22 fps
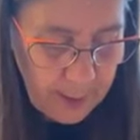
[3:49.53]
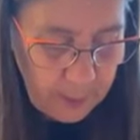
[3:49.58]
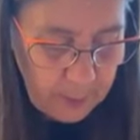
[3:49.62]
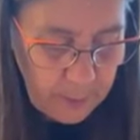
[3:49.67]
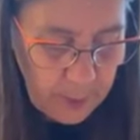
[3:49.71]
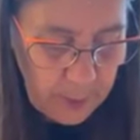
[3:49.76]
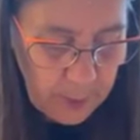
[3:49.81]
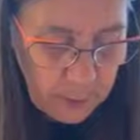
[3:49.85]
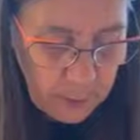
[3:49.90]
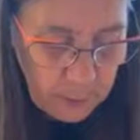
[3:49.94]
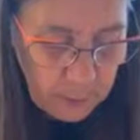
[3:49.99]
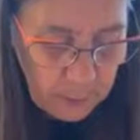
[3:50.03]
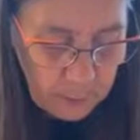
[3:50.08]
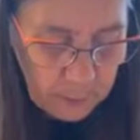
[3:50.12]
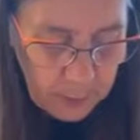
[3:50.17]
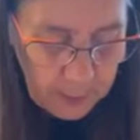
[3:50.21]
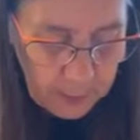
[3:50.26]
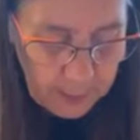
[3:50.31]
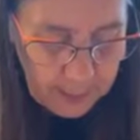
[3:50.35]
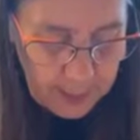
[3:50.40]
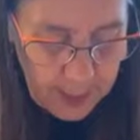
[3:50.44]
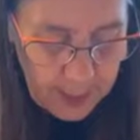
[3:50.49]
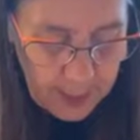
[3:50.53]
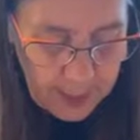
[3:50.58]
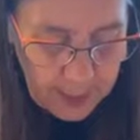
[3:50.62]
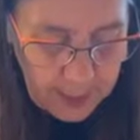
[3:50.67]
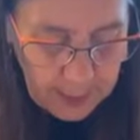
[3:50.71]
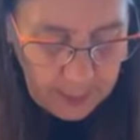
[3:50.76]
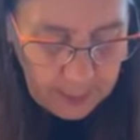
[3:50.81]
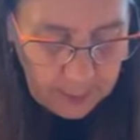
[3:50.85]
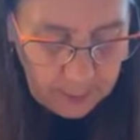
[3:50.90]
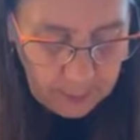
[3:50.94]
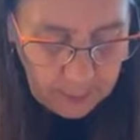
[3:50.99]
I'm either
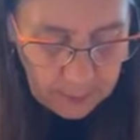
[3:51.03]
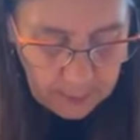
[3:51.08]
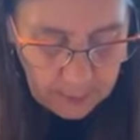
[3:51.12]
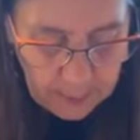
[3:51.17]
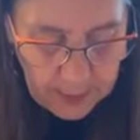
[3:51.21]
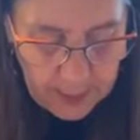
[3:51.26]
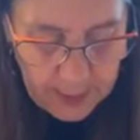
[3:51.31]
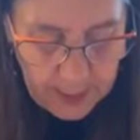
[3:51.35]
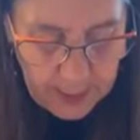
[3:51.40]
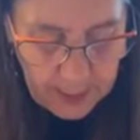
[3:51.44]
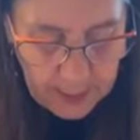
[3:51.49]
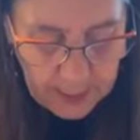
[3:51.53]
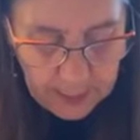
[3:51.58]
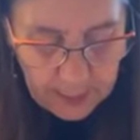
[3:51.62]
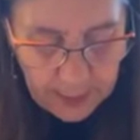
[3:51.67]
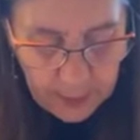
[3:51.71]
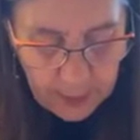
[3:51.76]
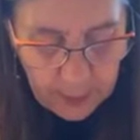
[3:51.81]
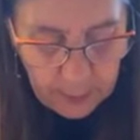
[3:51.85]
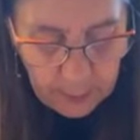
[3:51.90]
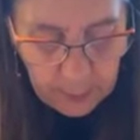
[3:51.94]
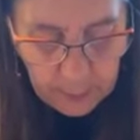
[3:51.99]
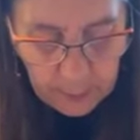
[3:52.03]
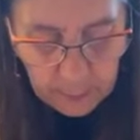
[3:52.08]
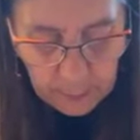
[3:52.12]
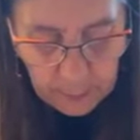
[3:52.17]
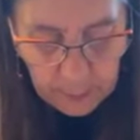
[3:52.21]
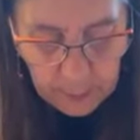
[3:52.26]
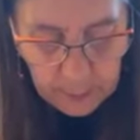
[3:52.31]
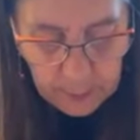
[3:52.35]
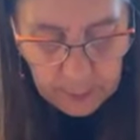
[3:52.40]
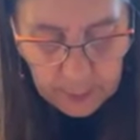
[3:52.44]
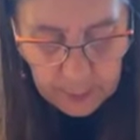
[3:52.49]
lying
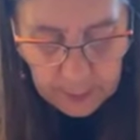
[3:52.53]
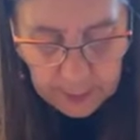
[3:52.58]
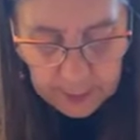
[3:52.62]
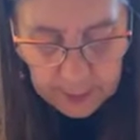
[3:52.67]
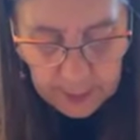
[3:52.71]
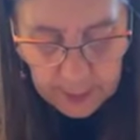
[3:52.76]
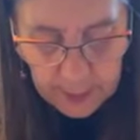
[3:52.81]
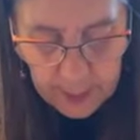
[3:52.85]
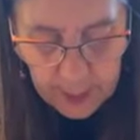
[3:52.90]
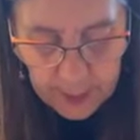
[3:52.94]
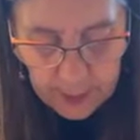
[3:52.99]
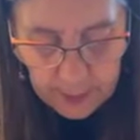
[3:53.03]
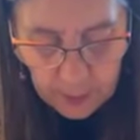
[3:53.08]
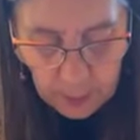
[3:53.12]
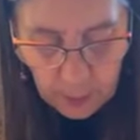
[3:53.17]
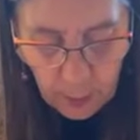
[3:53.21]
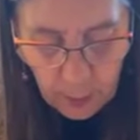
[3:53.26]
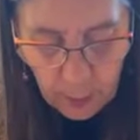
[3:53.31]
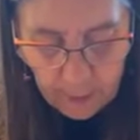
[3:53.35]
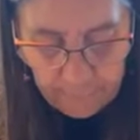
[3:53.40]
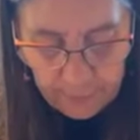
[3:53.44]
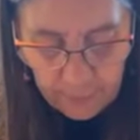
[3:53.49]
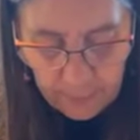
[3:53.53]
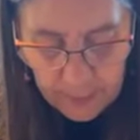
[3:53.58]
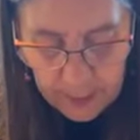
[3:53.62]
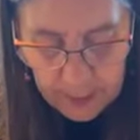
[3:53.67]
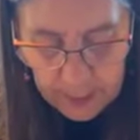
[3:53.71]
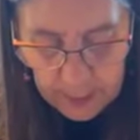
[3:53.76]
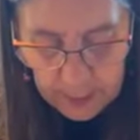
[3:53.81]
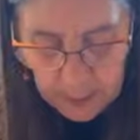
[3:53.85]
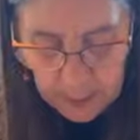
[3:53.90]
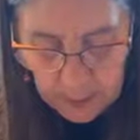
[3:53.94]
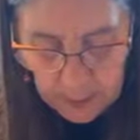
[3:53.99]
down, staying off of
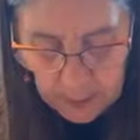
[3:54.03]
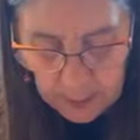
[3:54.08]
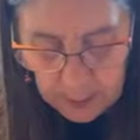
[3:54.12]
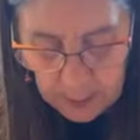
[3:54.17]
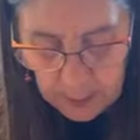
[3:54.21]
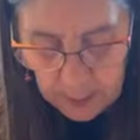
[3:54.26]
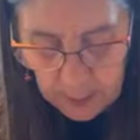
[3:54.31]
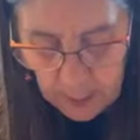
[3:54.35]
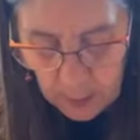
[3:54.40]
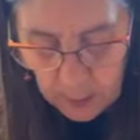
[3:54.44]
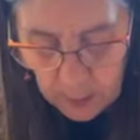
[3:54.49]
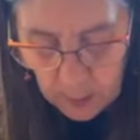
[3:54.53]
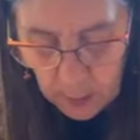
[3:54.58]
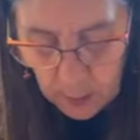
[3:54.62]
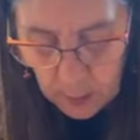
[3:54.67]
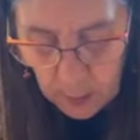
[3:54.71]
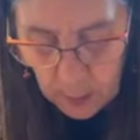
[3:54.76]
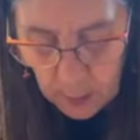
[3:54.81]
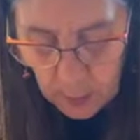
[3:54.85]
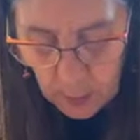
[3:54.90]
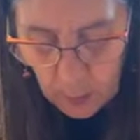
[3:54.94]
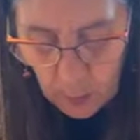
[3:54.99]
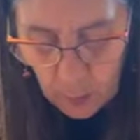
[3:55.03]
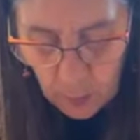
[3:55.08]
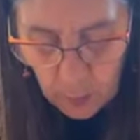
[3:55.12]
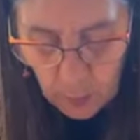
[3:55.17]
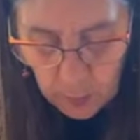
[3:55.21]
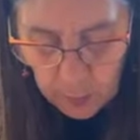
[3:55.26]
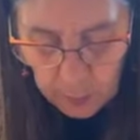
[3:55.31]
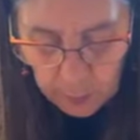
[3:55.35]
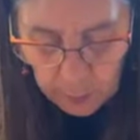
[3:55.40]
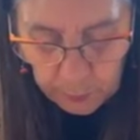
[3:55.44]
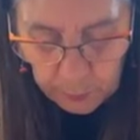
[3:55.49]
my knee,
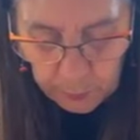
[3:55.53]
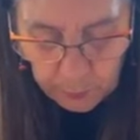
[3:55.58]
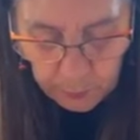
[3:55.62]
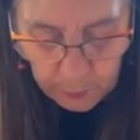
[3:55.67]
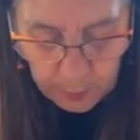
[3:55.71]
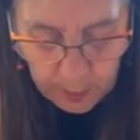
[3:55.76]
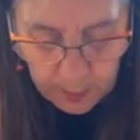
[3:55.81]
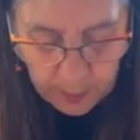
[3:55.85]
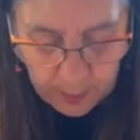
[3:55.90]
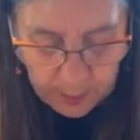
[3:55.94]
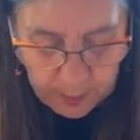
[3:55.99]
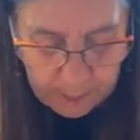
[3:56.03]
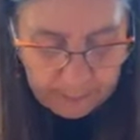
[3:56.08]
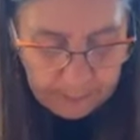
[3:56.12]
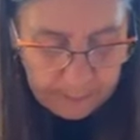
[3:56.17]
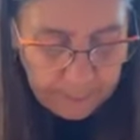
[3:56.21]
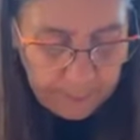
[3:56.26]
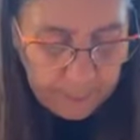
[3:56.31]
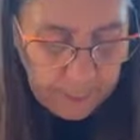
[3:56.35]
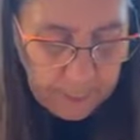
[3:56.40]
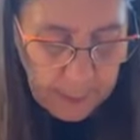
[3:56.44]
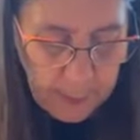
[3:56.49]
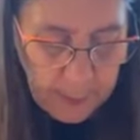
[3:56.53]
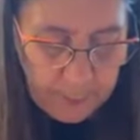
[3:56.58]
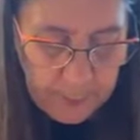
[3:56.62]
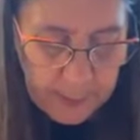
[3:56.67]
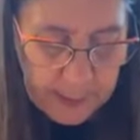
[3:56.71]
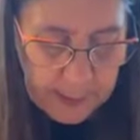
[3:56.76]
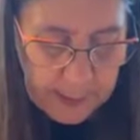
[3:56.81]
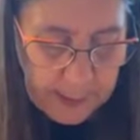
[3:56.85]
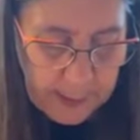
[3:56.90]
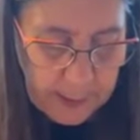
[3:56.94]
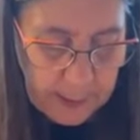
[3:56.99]
or I'm
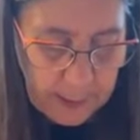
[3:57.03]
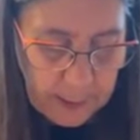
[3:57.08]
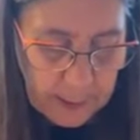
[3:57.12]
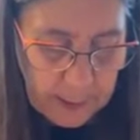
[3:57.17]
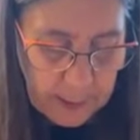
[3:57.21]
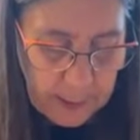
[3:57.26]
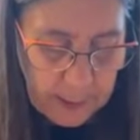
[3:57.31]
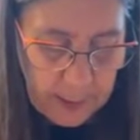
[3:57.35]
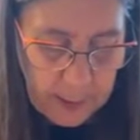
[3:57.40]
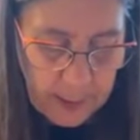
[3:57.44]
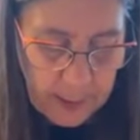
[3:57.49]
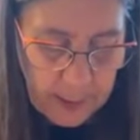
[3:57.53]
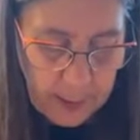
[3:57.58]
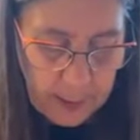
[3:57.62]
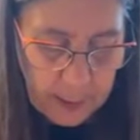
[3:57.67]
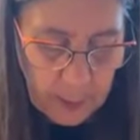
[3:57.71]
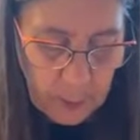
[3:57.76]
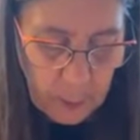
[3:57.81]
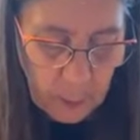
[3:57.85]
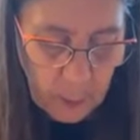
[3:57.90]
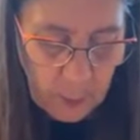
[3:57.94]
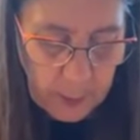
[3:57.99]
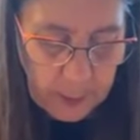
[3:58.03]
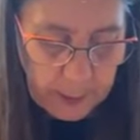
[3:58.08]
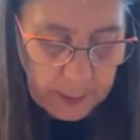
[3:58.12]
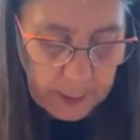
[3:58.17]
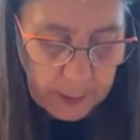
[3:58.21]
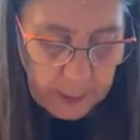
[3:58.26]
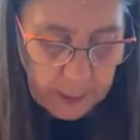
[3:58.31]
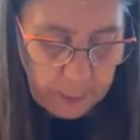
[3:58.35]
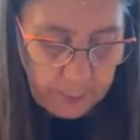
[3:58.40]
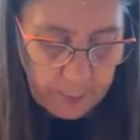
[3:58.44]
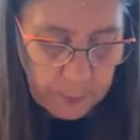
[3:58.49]
sitting and I don't want to
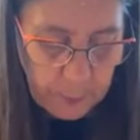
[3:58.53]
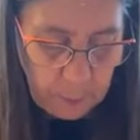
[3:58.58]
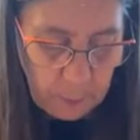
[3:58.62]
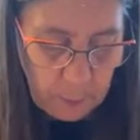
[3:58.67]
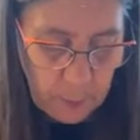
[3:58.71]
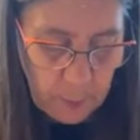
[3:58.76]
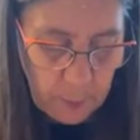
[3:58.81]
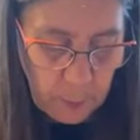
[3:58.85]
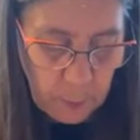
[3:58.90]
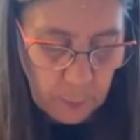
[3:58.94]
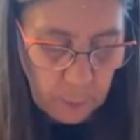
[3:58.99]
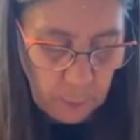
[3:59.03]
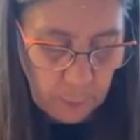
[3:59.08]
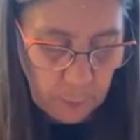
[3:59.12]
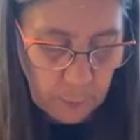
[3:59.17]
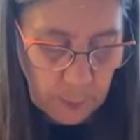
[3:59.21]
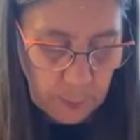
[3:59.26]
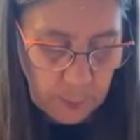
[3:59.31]
get up to move.